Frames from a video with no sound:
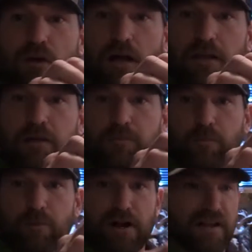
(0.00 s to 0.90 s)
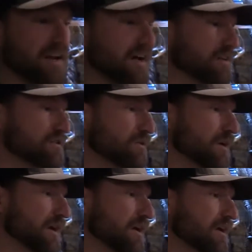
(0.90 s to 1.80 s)
I keep the broadhead on it so
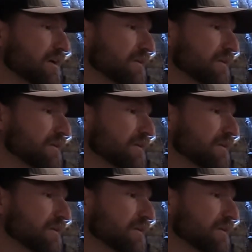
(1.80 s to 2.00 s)
I